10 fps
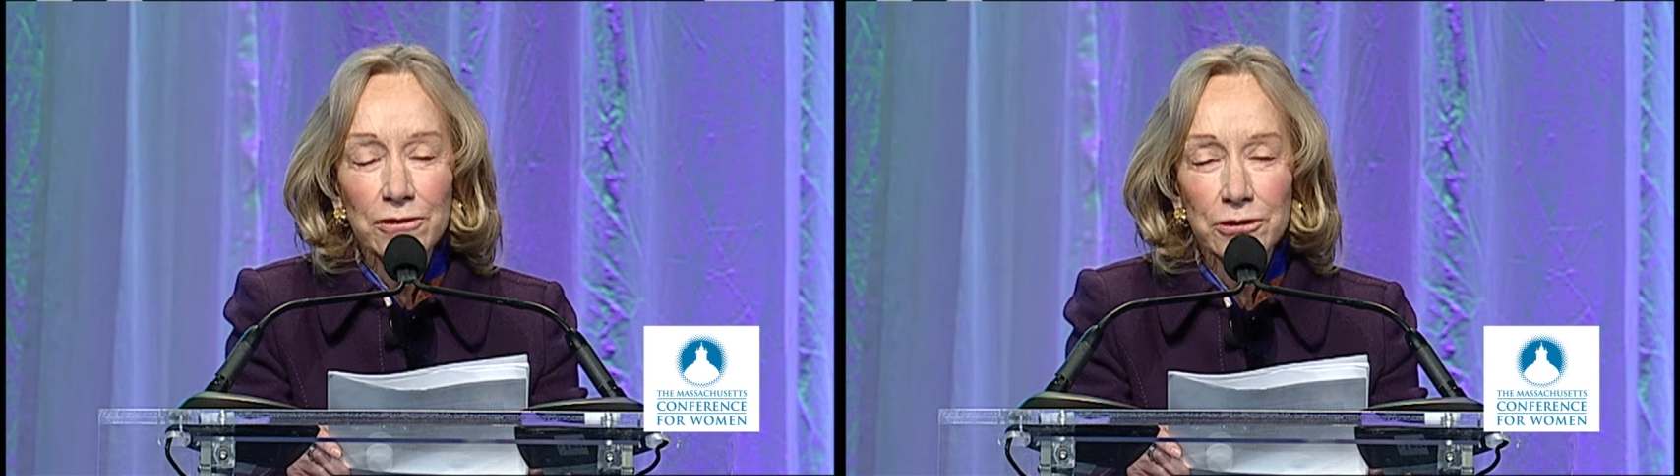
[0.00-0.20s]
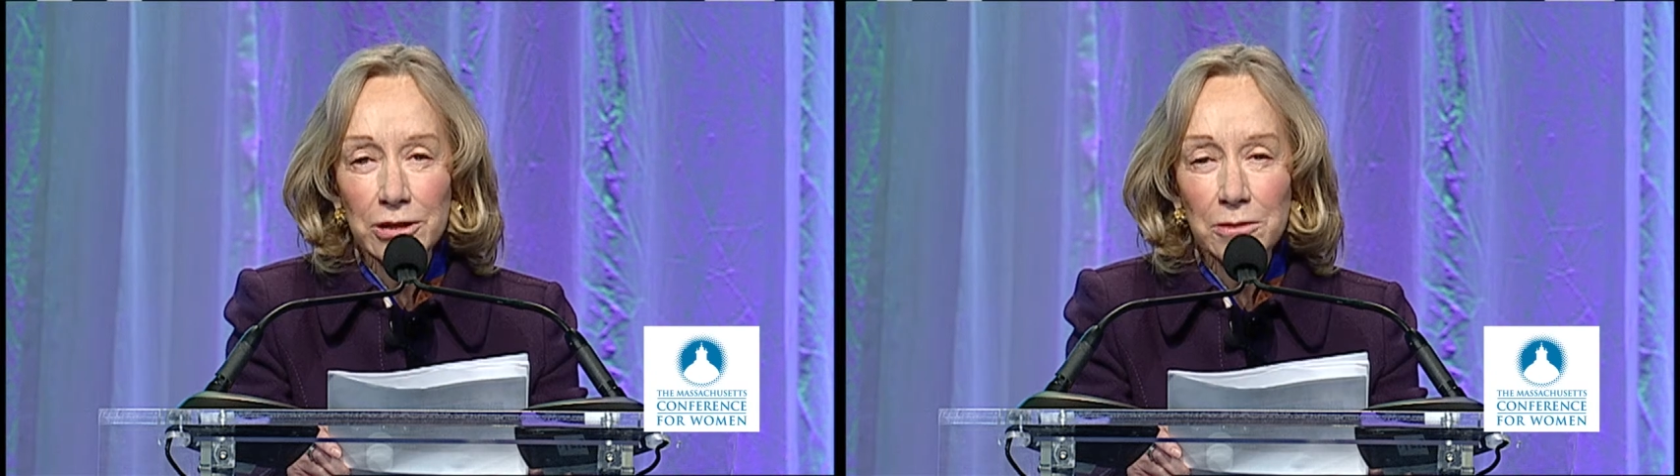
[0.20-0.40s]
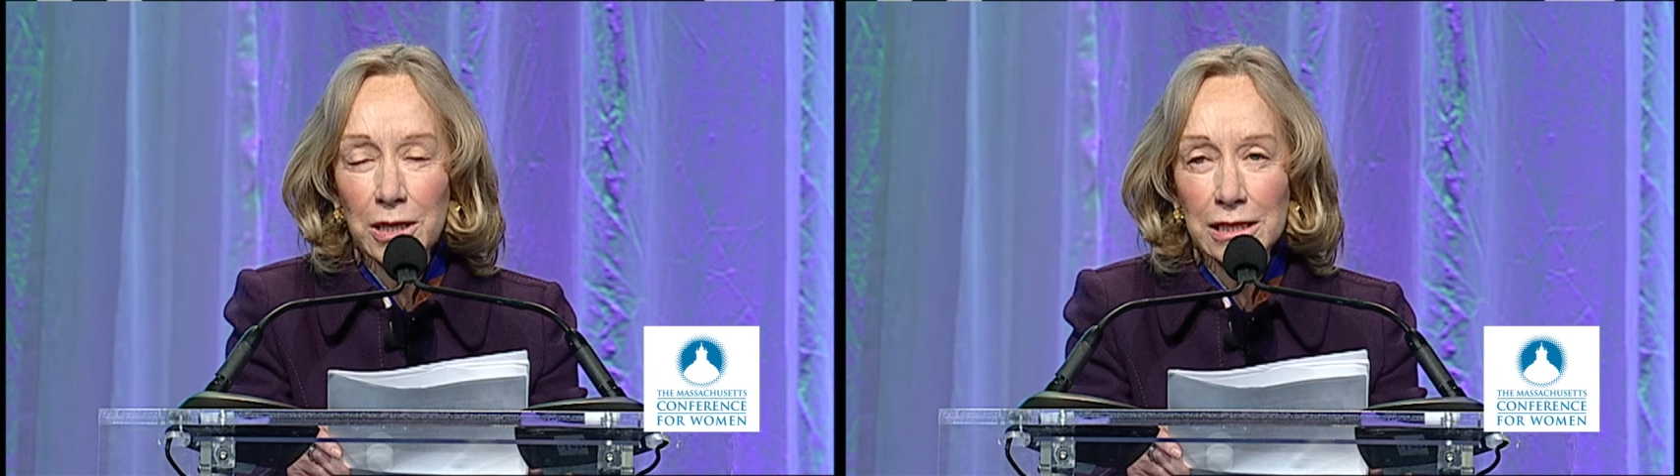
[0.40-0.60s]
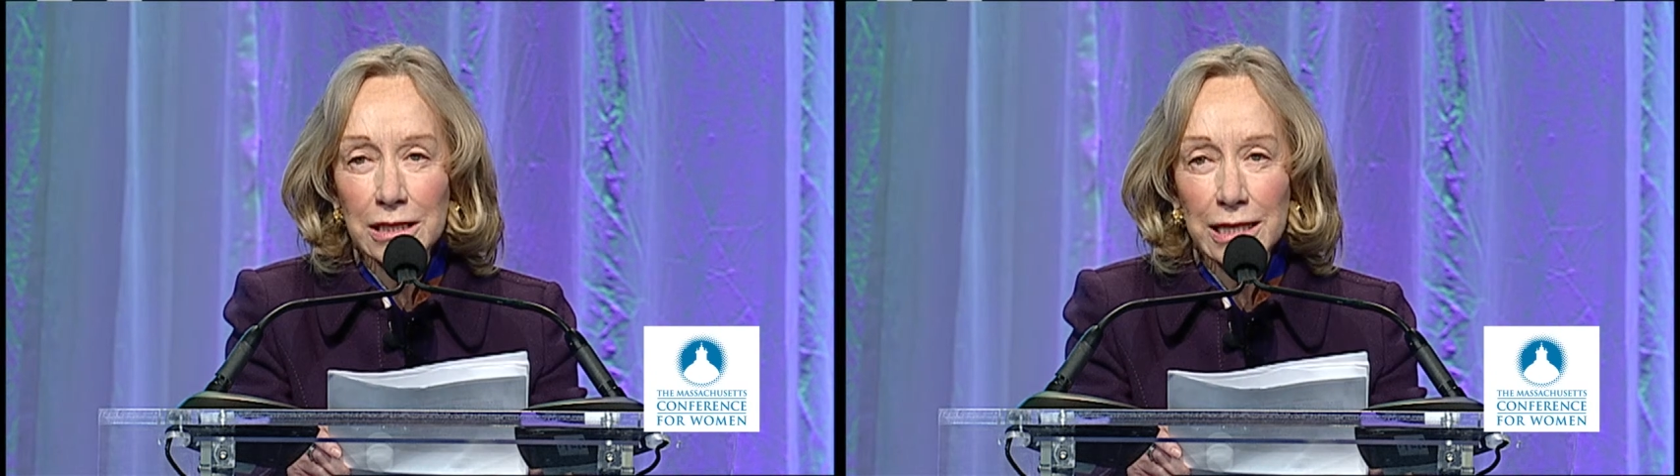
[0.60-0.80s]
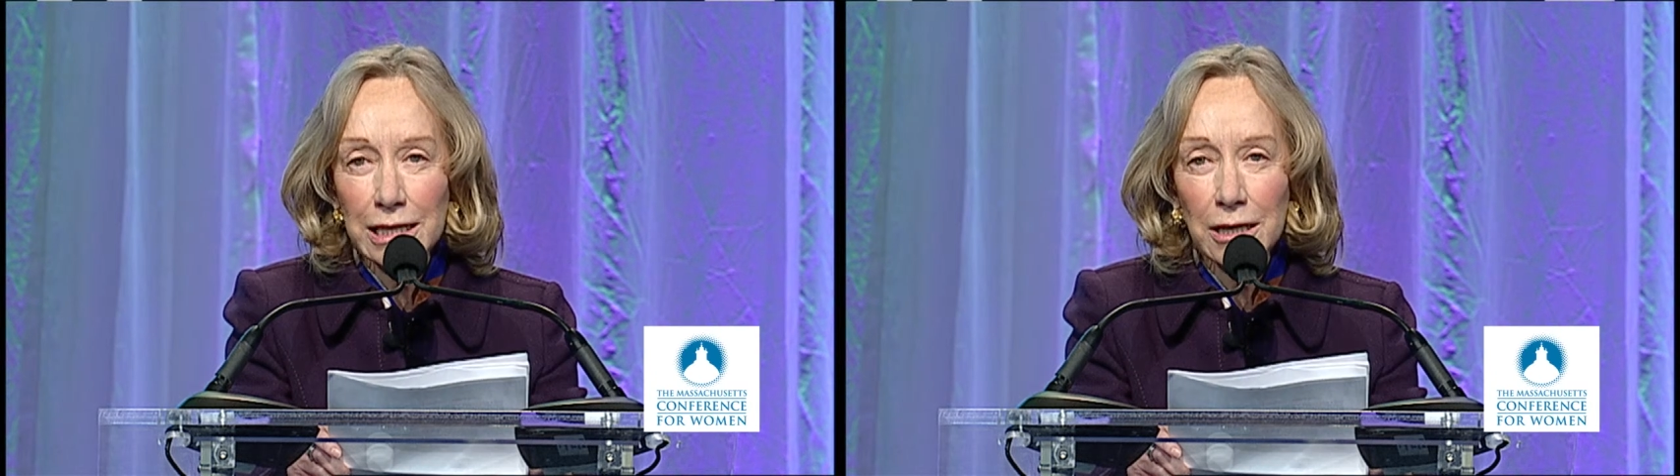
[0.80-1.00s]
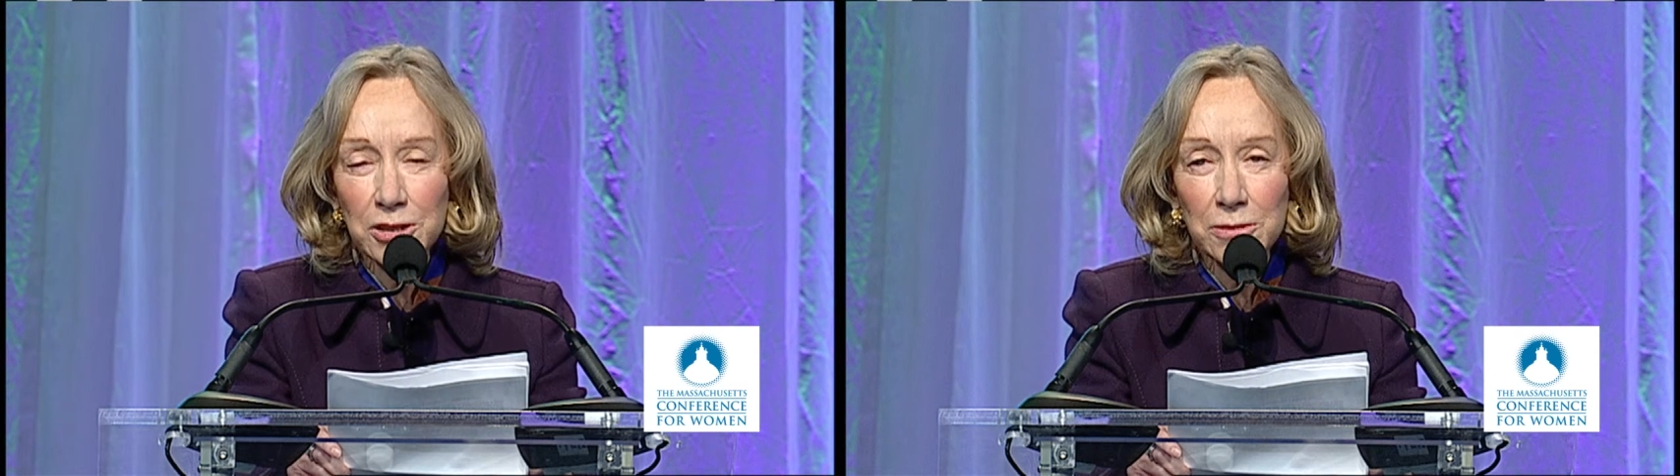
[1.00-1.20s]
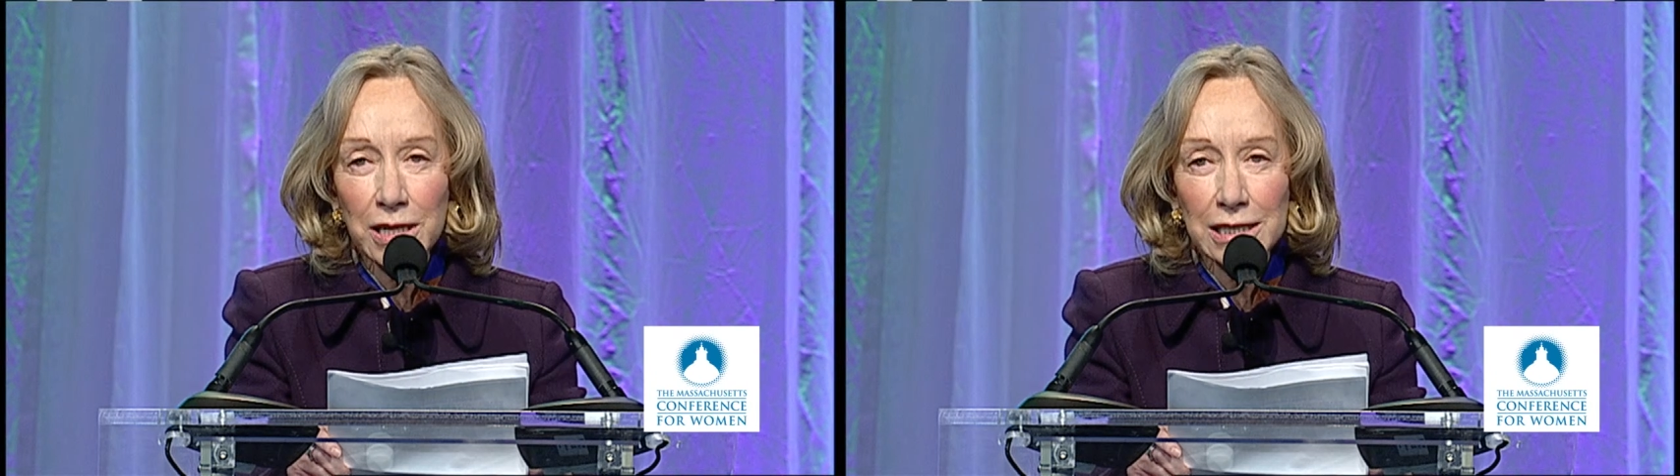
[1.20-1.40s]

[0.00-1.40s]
for in the months leading up to my